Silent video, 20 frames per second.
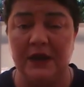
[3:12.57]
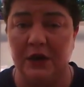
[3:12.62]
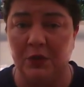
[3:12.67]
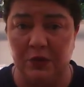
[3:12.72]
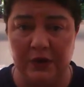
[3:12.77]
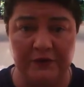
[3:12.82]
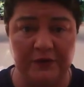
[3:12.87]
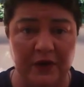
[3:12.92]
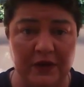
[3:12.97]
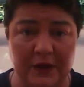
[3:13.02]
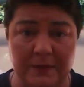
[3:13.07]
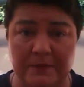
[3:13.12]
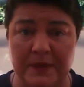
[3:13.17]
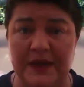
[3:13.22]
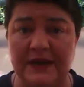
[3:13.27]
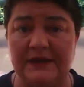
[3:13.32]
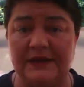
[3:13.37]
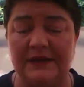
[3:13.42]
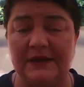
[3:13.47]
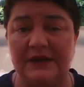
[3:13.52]
You want to find the
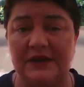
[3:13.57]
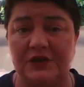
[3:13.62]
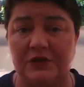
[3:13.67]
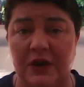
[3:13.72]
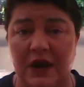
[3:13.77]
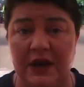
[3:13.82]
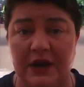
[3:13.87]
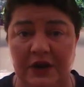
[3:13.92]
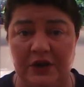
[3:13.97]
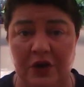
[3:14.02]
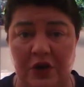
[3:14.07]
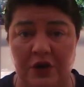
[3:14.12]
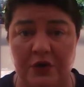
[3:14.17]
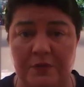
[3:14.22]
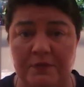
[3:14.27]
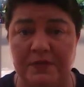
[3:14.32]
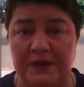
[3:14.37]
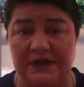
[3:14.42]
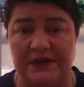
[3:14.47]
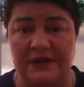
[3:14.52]
best Australian
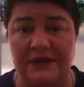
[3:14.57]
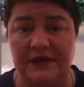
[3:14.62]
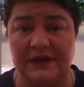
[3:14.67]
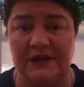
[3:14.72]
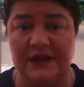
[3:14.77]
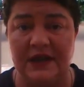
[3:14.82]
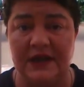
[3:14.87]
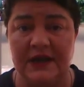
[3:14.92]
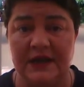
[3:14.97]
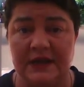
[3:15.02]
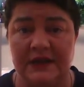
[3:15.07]
home business